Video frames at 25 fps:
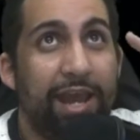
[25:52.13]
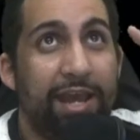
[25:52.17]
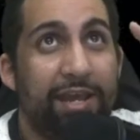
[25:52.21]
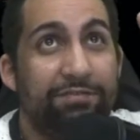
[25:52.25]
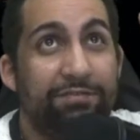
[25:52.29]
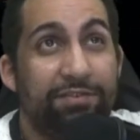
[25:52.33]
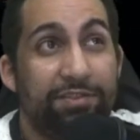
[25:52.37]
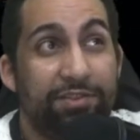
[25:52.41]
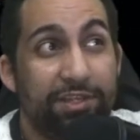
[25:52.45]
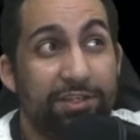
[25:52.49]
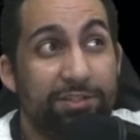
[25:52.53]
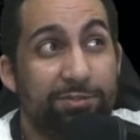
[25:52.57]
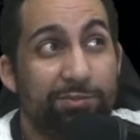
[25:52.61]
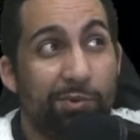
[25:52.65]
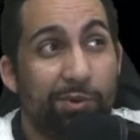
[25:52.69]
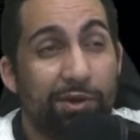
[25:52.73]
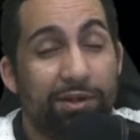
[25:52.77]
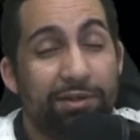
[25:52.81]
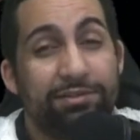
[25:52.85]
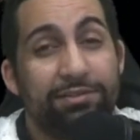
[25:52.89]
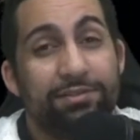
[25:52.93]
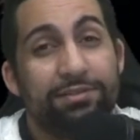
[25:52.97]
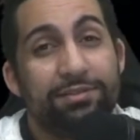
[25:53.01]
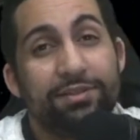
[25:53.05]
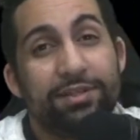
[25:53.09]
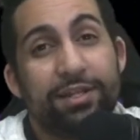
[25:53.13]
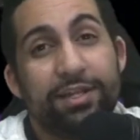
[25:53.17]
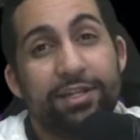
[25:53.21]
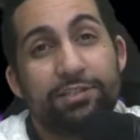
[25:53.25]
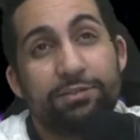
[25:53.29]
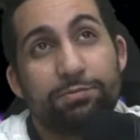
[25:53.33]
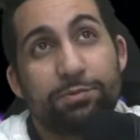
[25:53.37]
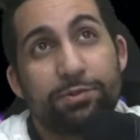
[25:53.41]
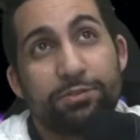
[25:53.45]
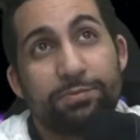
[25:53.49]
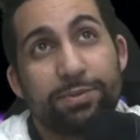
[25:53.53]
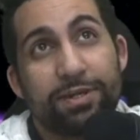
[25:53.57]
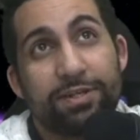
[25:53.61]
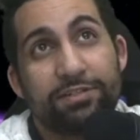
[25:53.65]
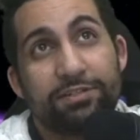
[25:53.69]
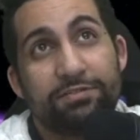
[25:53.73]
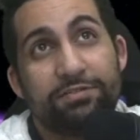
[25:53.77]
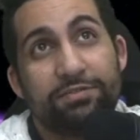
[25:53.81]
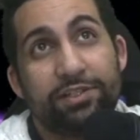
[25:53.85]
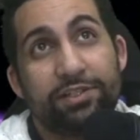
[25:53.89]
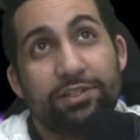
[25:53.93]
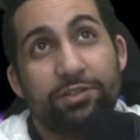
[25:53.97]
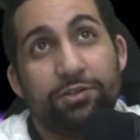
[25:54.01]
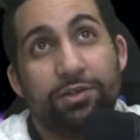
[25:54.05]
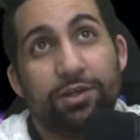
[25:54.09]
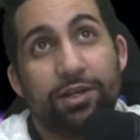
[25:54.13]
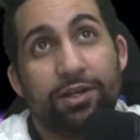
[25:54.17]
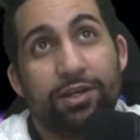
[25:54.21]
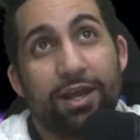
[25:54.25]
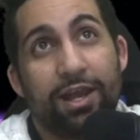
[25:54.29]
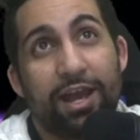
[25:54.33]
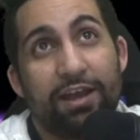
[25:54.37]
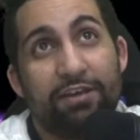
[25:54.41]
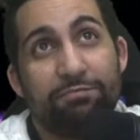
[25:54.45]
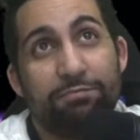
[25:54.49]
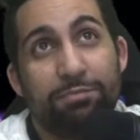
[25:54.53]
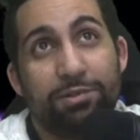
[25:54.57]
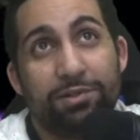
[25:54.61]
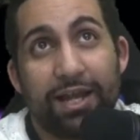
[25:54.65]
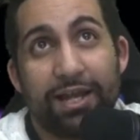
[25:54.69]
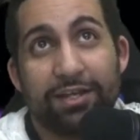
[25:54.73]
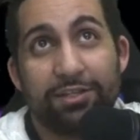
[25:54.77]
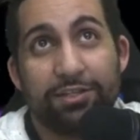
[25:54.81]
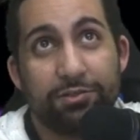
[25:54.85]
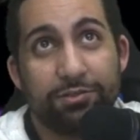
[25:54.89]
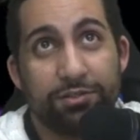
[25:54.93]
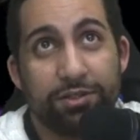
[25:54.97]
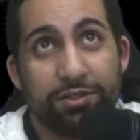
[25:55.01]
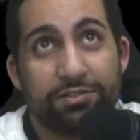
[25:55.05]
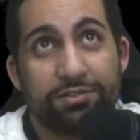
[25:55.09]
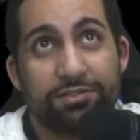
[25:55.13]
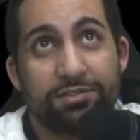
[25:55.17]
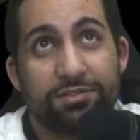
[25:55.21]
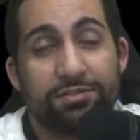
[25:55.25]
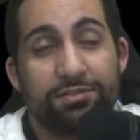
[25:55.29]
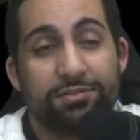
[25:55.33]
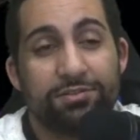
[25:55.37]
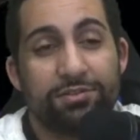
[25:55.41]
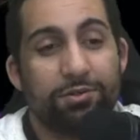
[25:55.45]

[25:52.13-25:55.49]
And for this one, it's respectively, you gotta have black units.